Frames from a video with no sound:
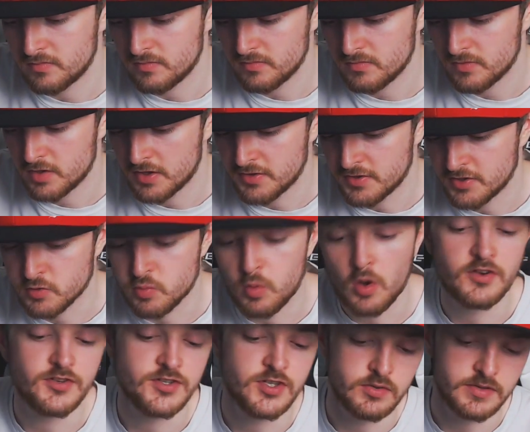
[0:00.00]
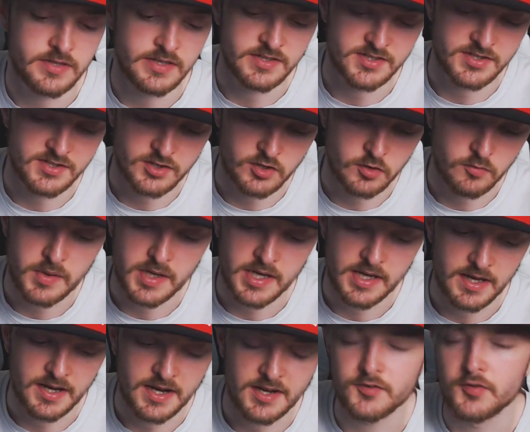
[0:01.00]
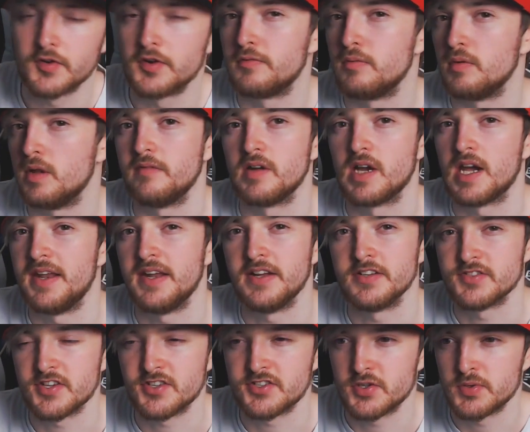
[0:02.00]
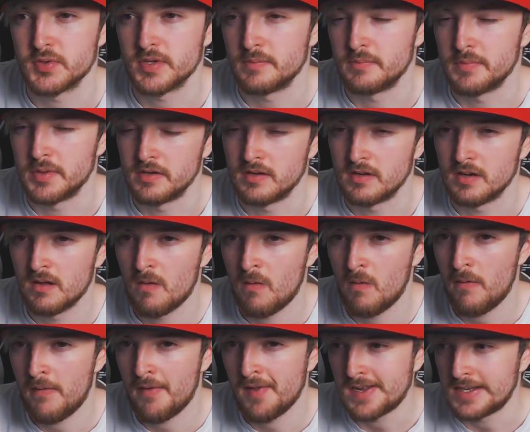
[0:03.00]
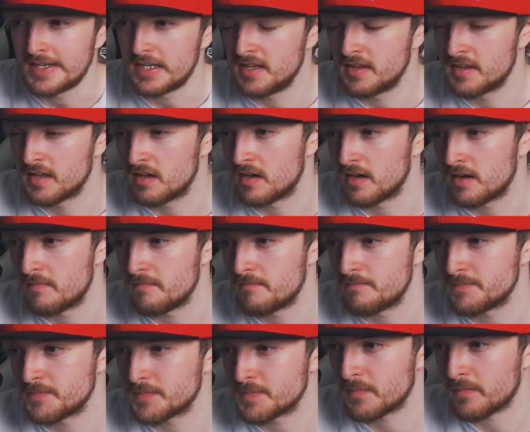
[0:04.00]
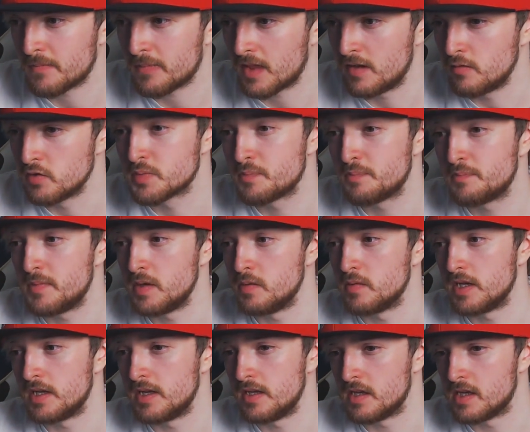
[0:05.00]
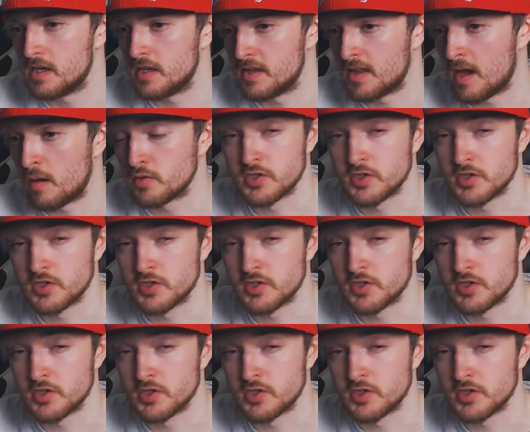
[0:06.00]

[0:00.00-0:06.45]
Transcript: there's one or two things this could be, and I don't know if we'll ever get an answer to it, but either that was a